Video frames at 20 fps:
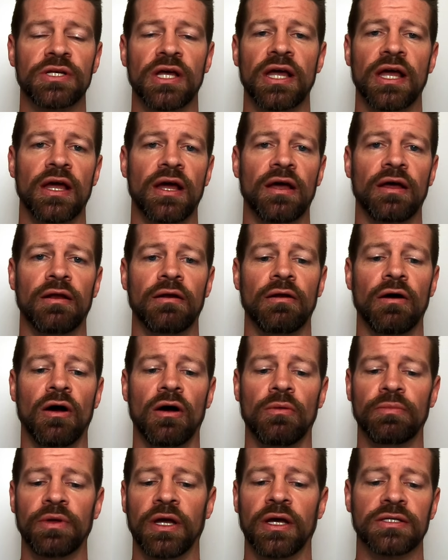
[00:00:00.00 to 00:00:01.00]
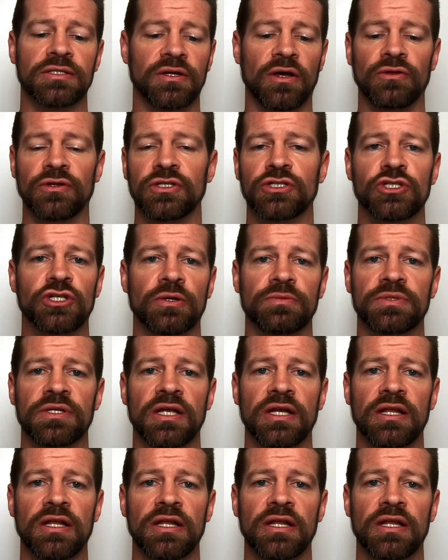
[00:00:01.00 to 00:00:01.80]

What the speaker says: and because all these chips that